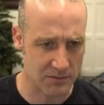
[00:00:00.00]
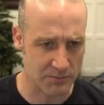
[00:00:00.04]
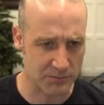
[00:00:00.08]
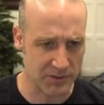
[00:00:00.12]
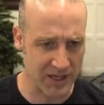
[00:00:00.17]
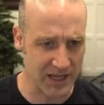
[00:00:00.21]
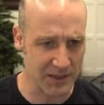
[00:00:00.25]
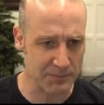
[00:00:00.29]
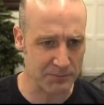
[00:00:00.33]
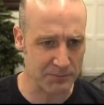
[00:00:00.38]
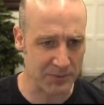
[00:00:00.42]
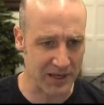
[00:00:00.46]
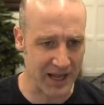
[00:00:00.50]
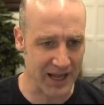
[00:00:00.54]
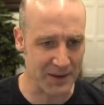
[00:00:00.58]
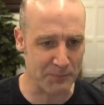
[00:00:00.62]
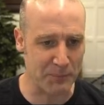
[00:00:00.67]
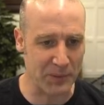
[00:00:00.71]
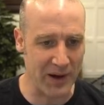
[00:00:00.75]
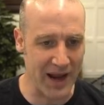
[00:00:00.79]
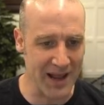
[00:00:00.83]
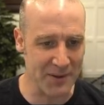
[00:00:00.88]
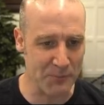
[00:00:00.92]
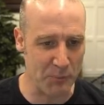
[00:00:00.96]
blank,
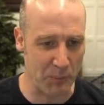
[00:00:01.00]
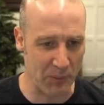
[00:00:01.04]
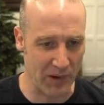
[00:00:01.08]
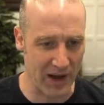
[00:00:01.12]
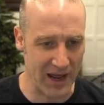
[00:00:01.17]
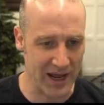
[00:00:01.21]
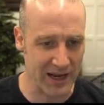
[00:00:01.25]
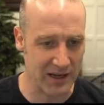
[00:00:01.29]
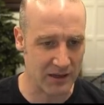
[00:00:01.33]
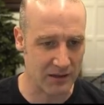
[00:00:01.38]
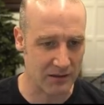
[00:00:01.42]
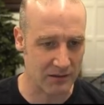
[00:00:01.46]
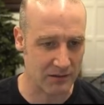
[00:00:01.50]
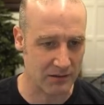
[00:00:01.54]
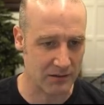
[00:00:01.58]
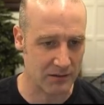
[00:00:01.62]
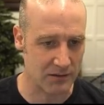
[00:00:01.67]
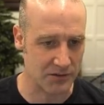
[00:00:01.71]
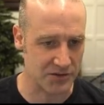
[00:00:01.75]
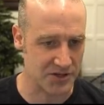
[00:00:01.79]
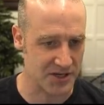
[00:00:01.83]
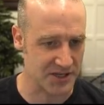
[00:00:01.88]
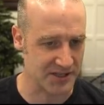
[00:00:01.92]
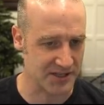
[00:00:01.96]

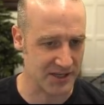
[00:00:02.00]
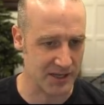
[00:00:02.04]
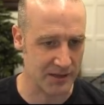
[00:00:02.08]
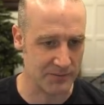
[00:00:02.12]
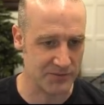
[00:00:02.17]
goodness,